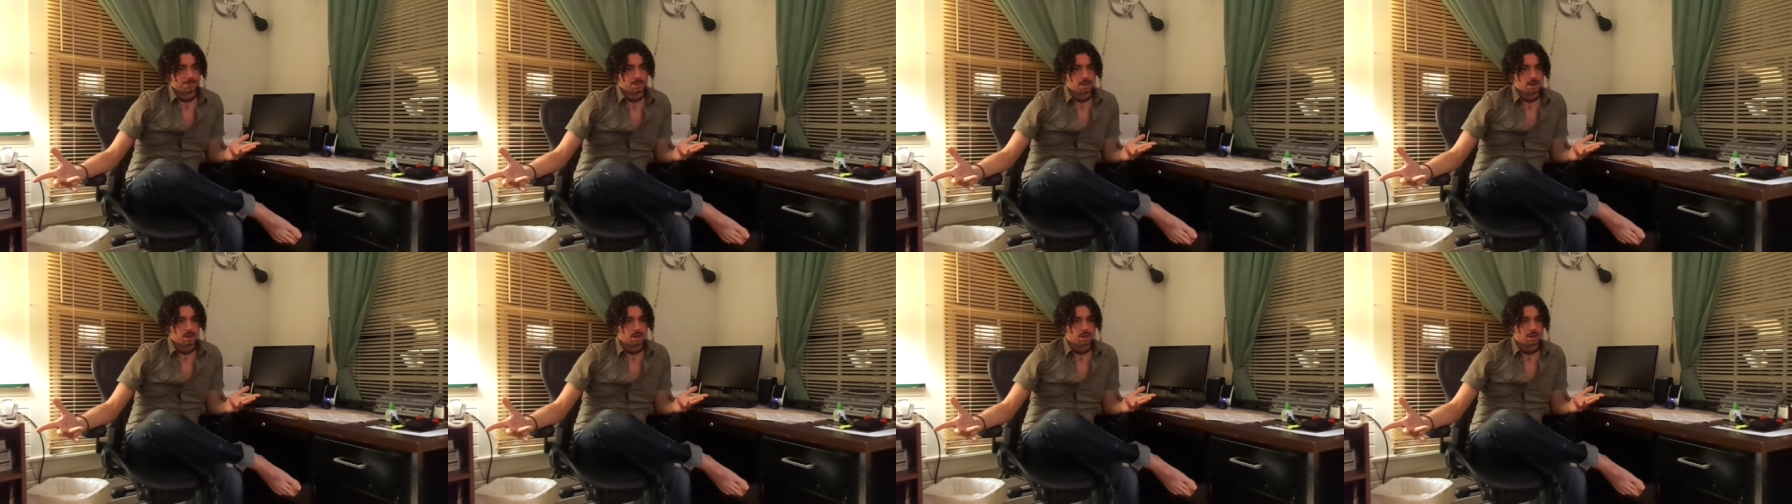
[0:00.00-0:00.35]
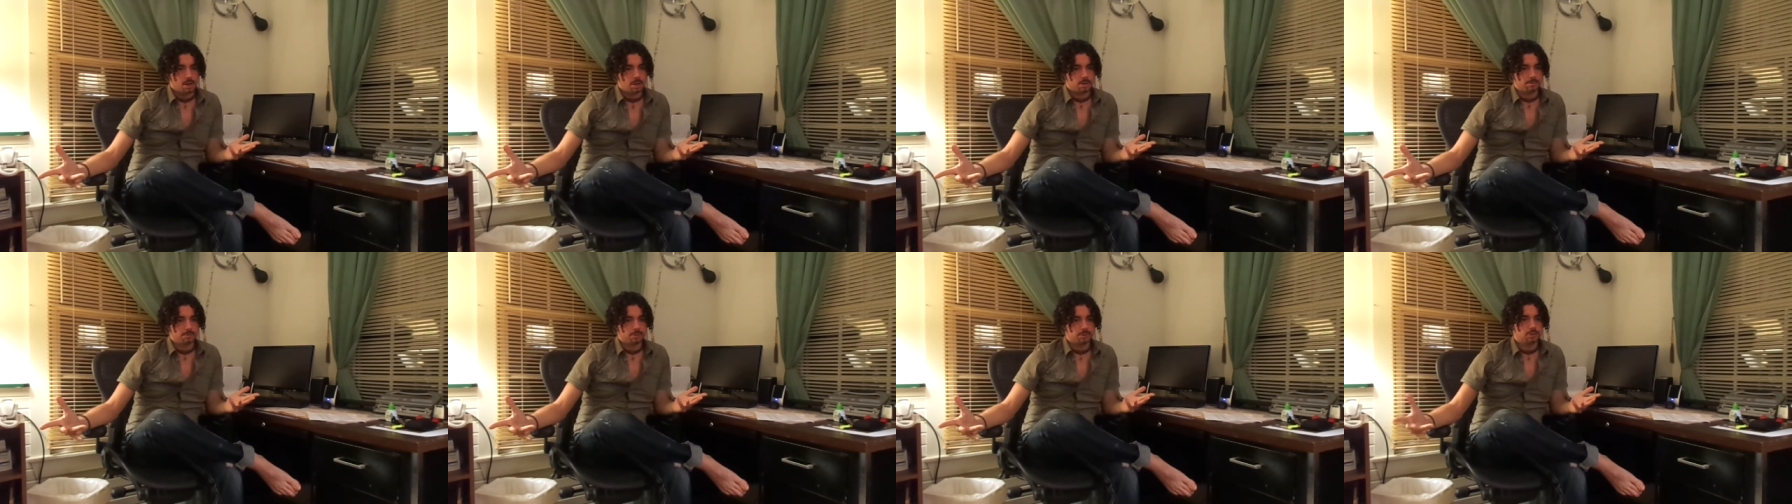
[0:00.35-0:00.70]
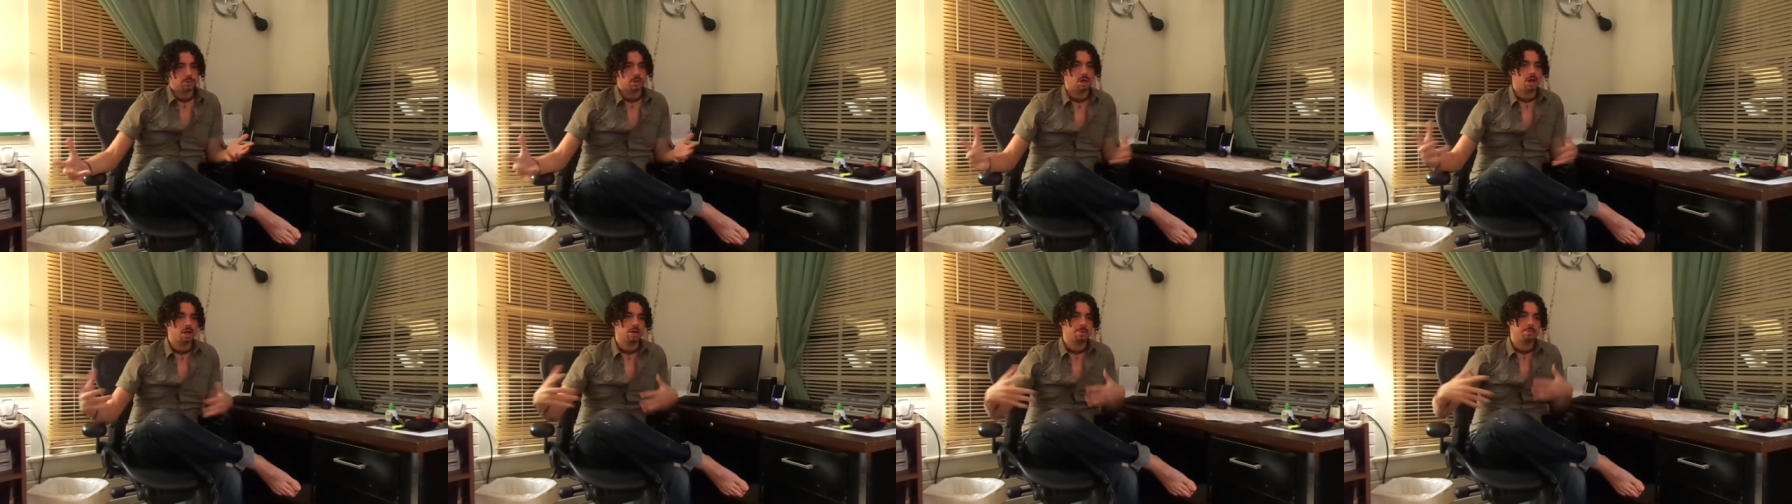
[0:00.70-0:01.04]
um,
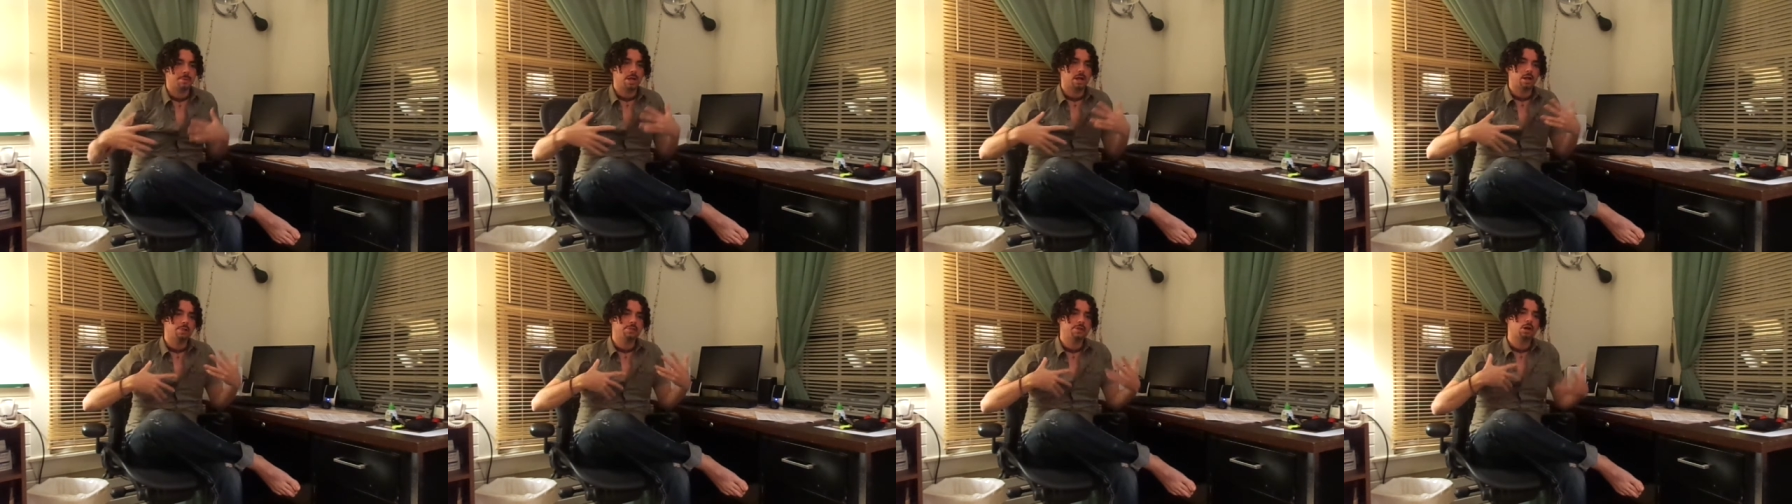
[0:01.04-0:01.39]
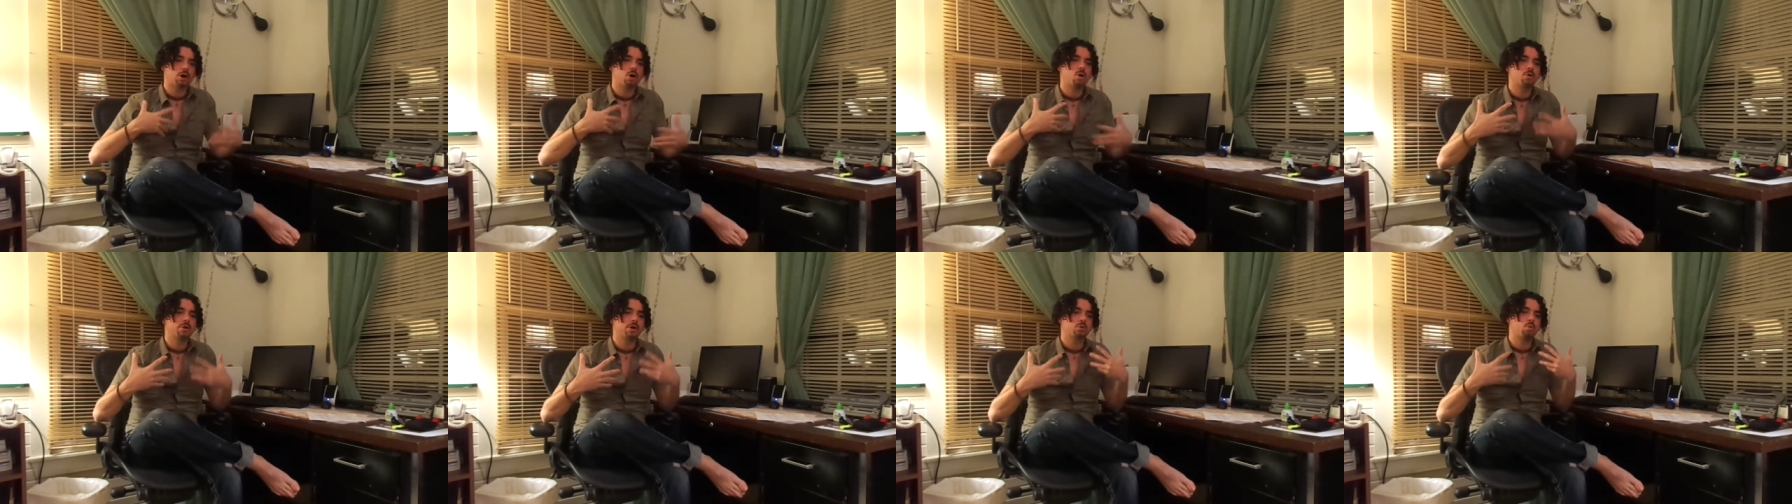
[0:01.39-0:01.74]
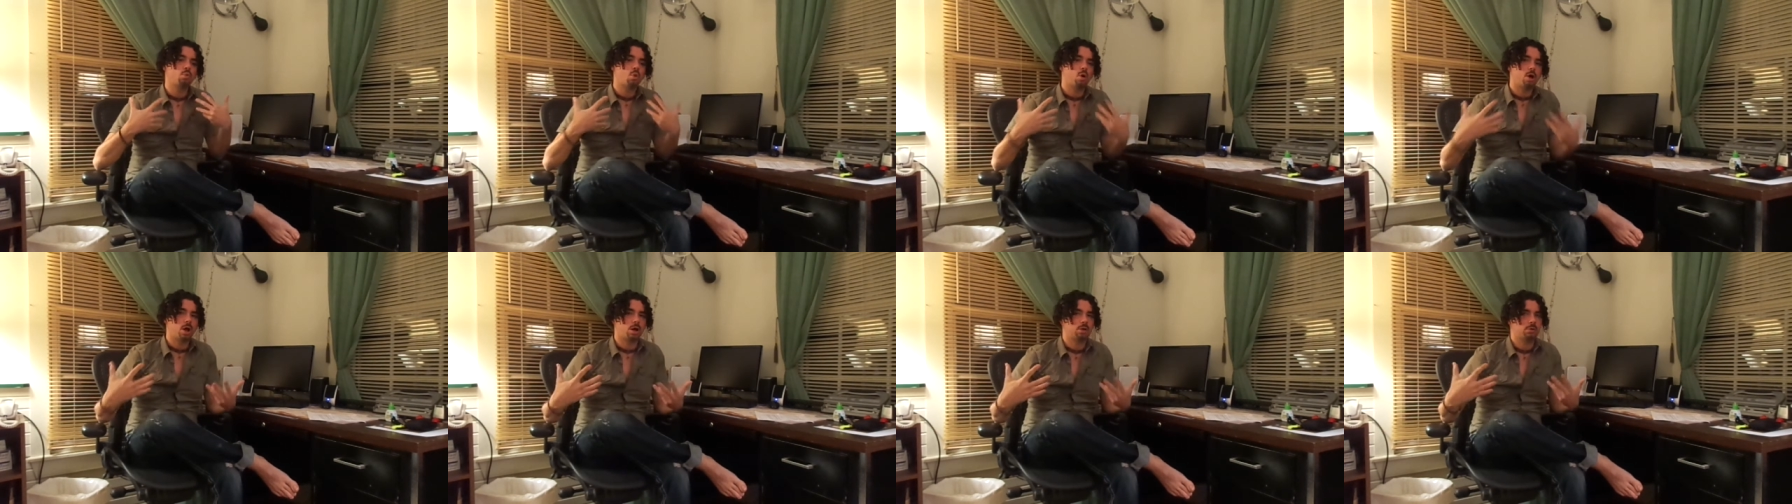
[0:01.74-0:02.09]
talk about in their own
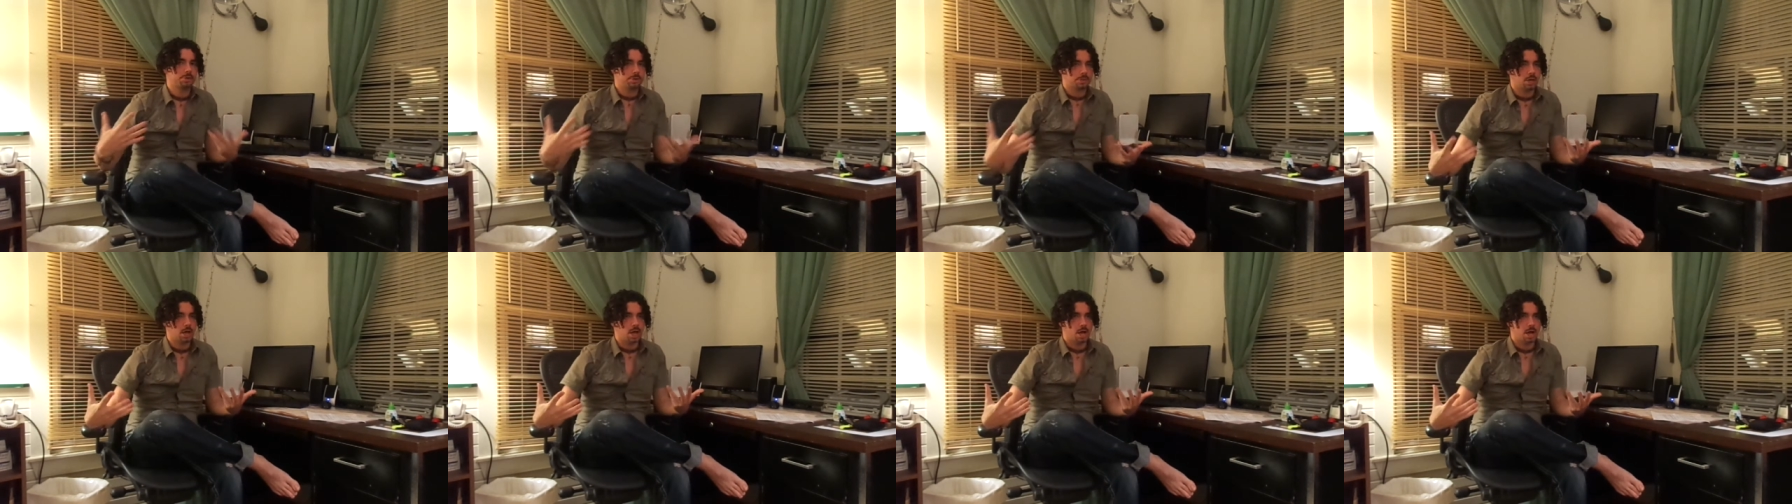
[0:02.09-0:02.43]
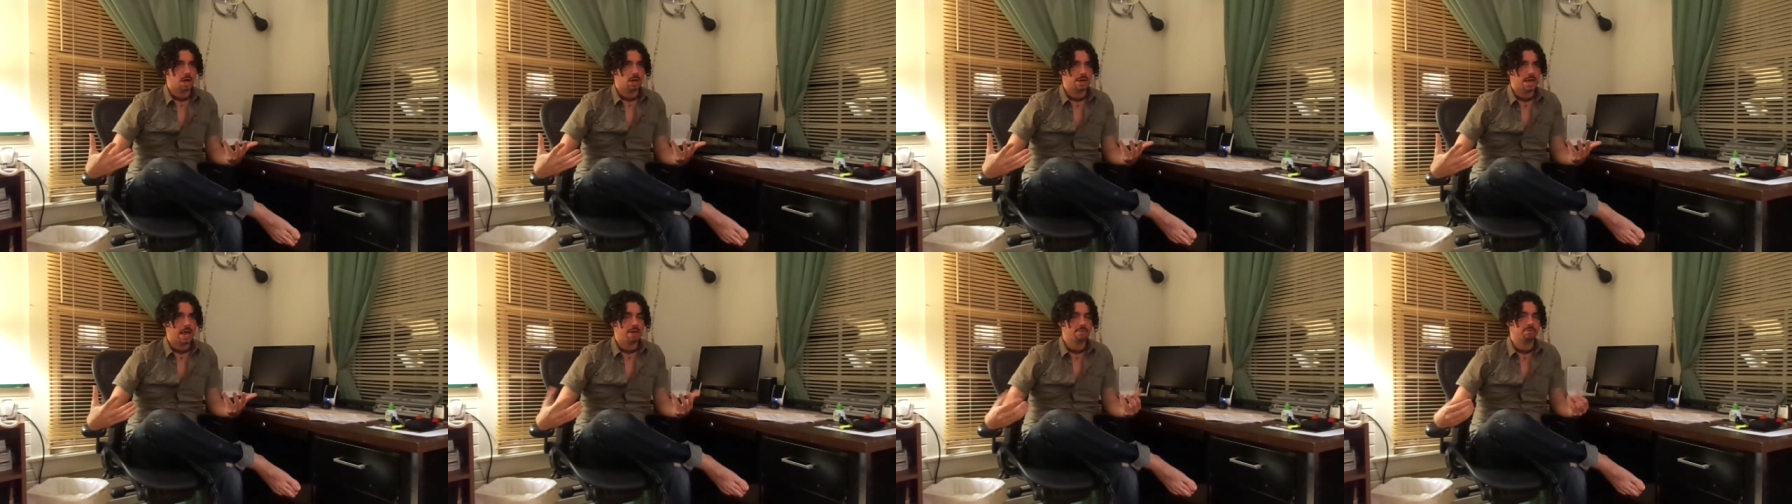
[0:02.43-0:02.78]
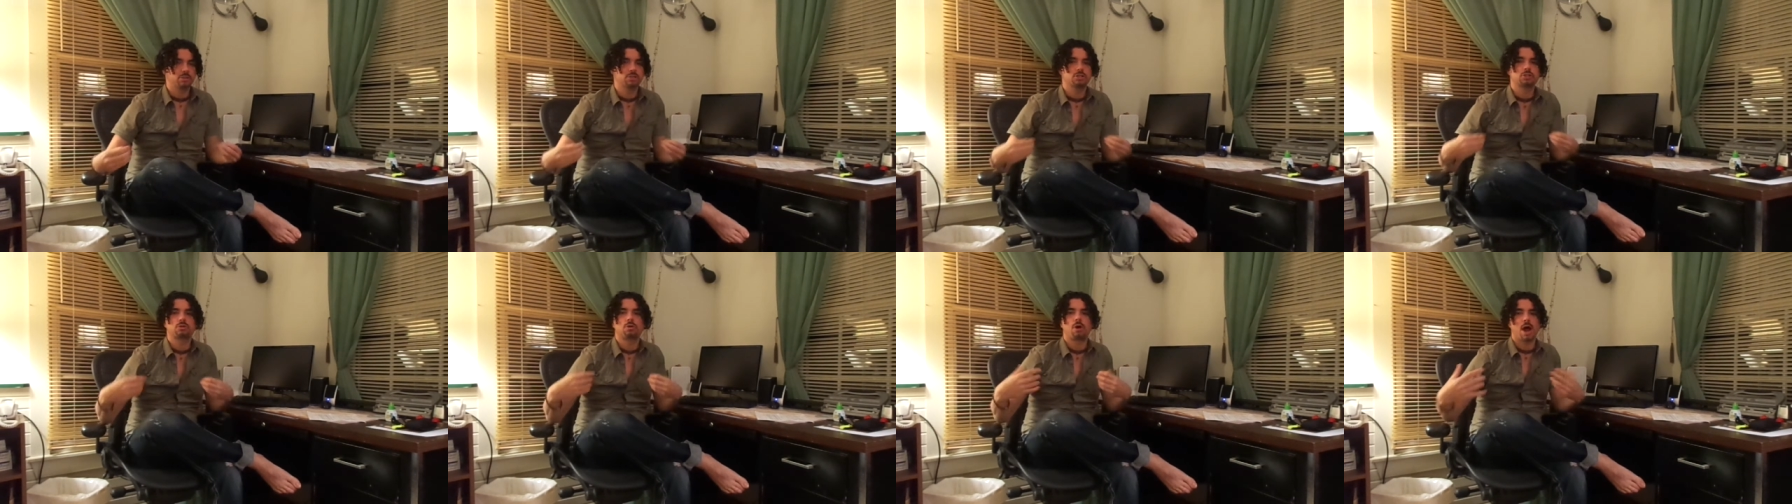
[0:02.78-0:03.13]
walk with God,
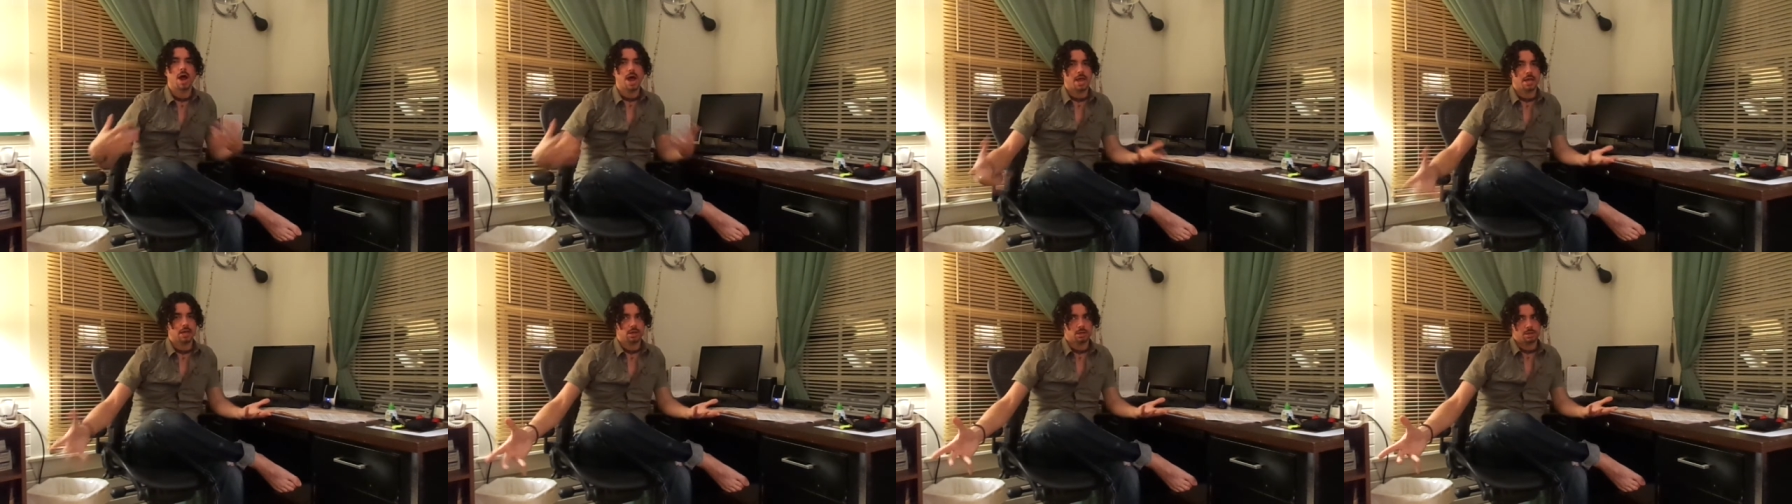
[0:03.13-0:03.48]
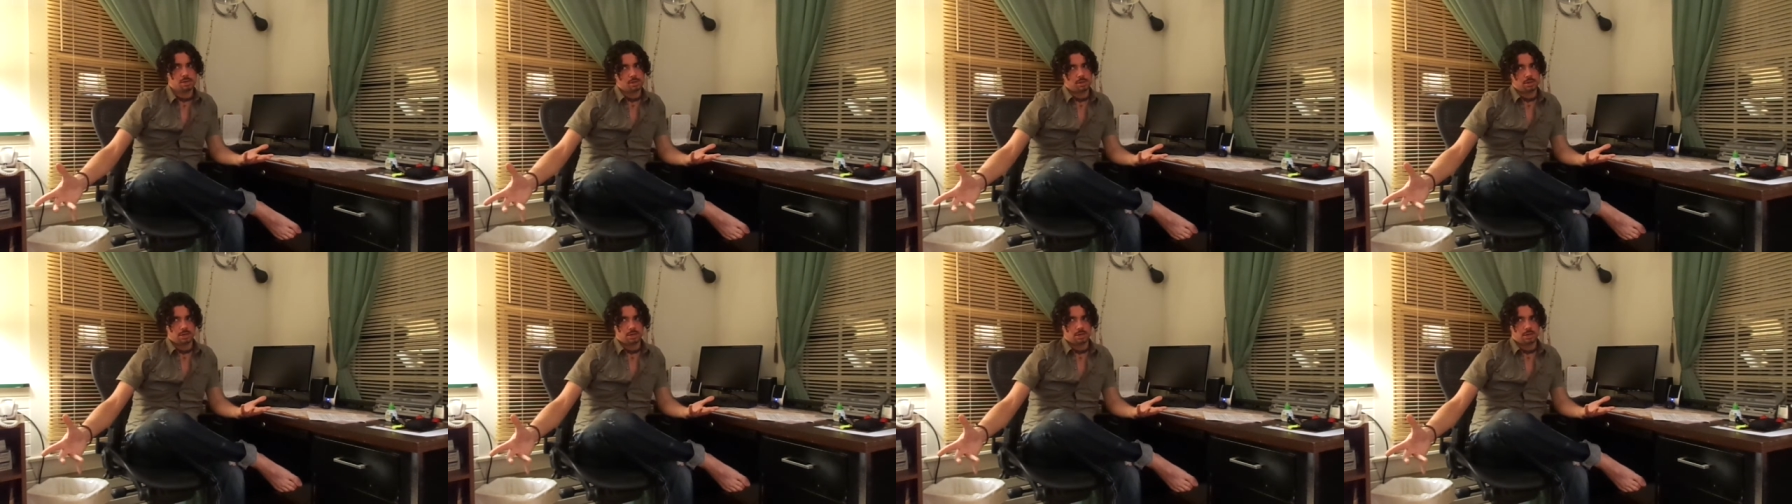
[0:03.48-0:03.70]
having dry